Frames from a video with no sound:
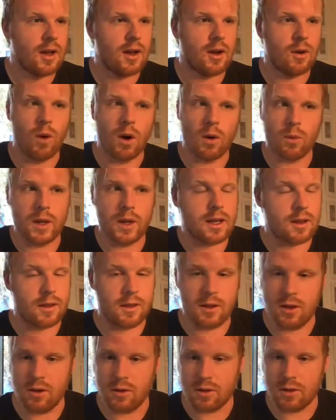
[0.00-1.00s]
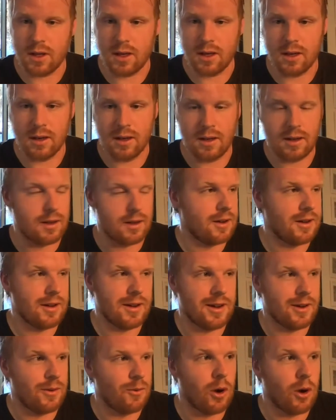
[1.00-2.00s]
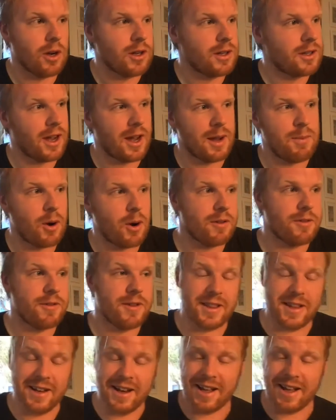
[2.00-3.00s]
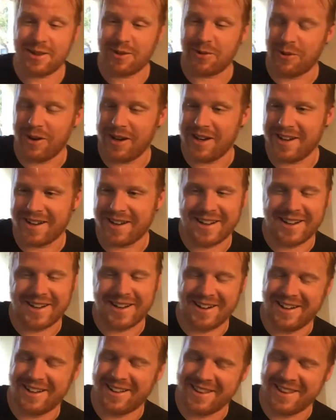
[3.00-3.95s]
One week they're using one typography, the next week they're